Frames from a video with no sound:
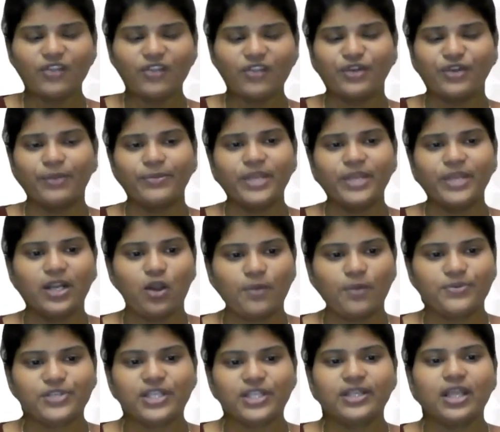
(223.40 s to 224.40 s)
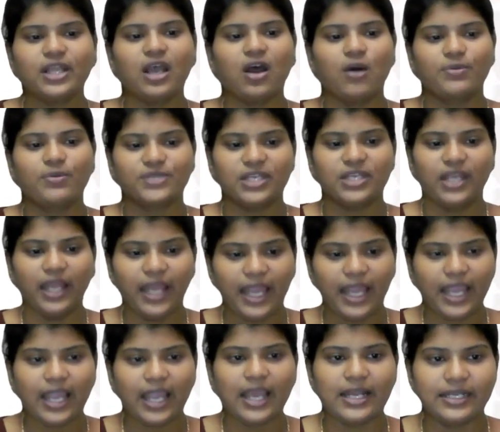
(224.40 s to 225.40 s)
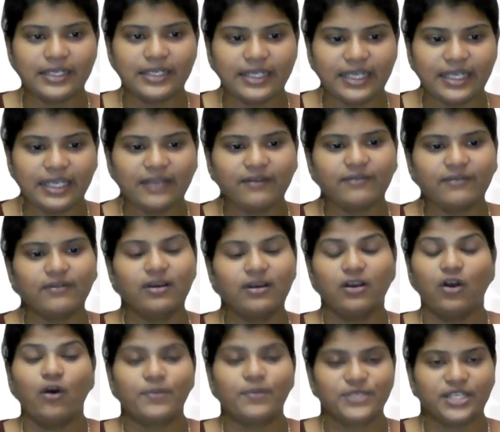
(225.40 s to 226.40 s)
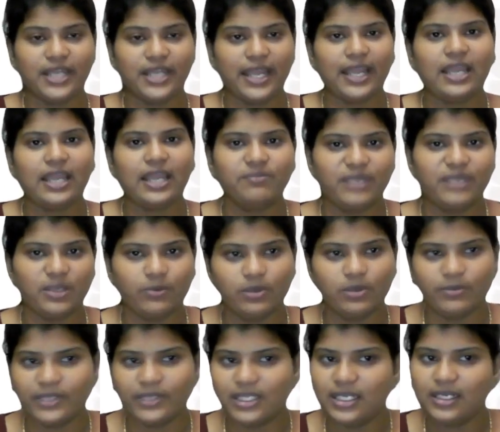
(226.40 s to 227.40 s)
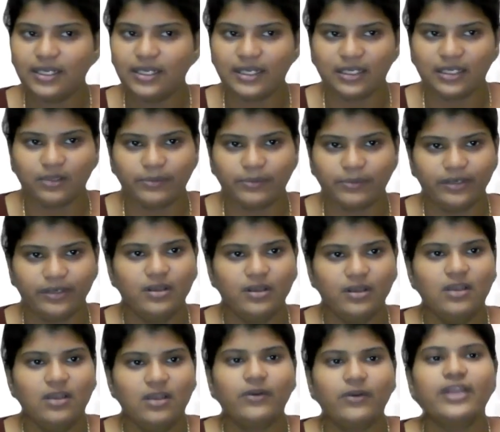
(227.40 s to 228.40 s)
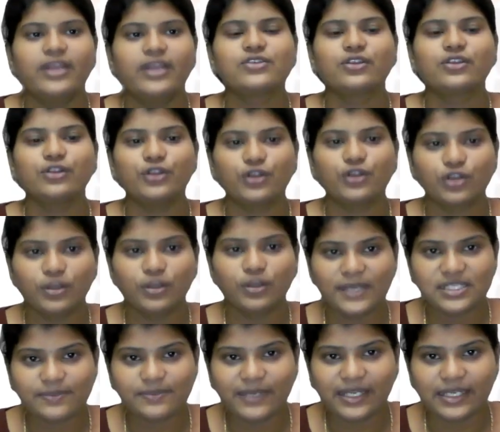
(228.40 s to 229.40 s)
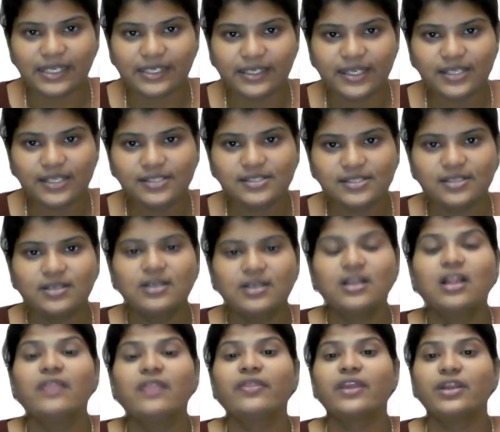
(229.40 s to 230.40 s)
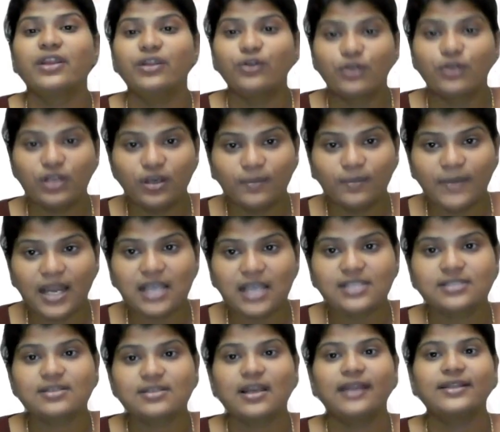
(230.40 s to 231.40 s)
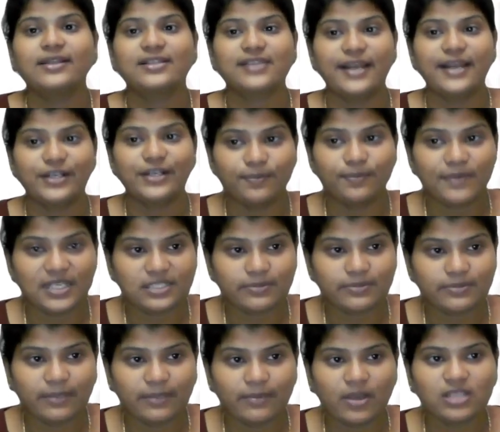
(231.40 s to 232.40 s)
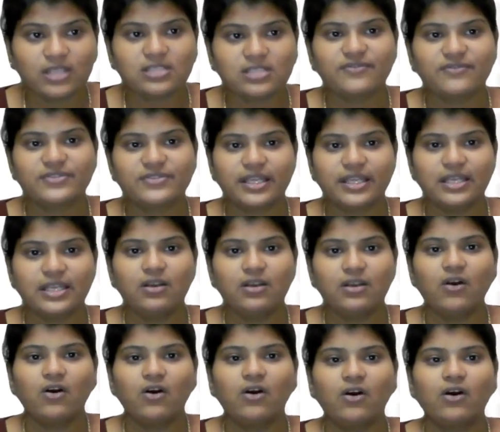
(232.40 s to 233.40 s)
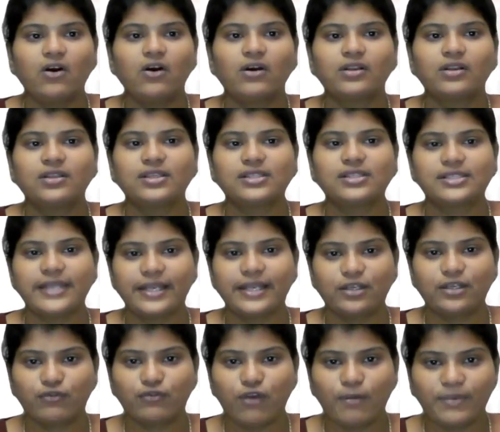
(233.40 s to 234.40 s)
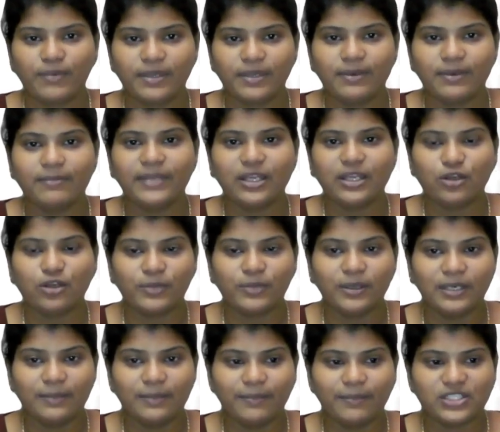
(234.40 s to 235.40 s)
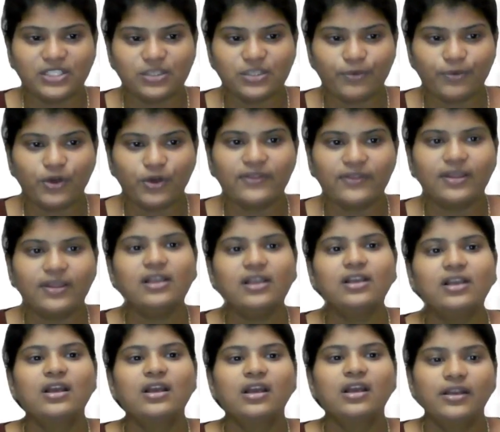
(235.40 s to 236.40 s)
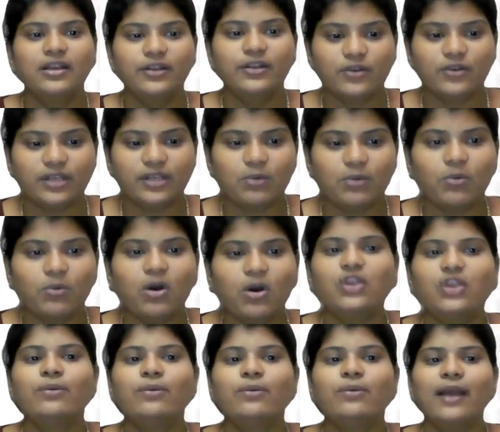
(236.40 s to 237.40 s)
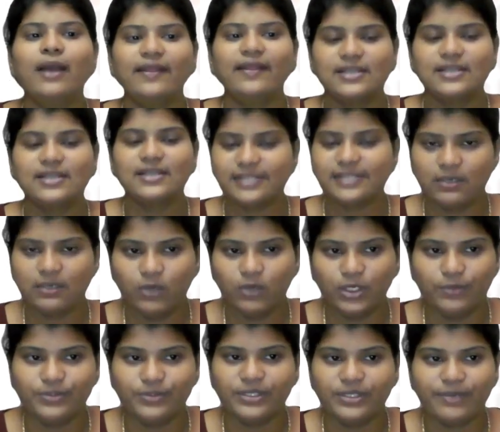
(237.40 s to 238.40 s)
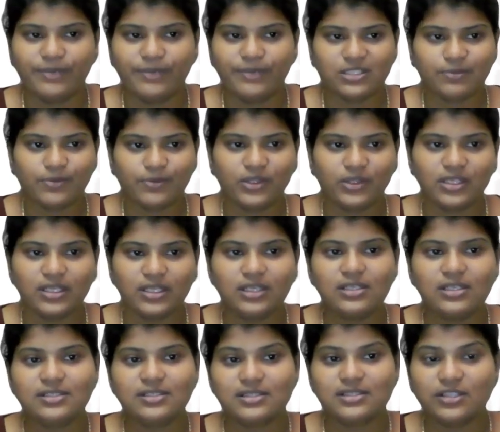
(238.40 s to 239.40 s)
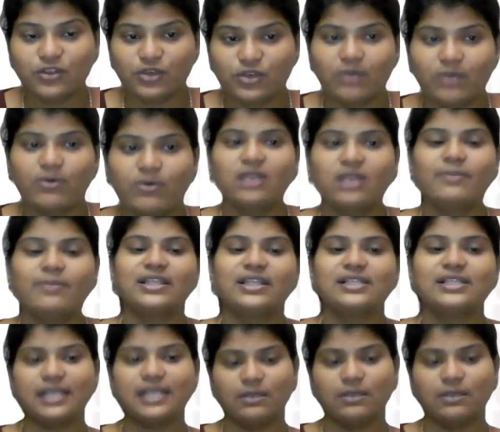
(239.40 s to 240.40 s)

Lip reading: from that option A and D, option A and B will be the correct one. Okay, so the nucleoplasmic index, the nuclear mass and the cytoplasmic mass of cell or the state of optimum equilibrium depends upon the nuclear volume and the cell volume. Depends upon the nuclear volume and the cell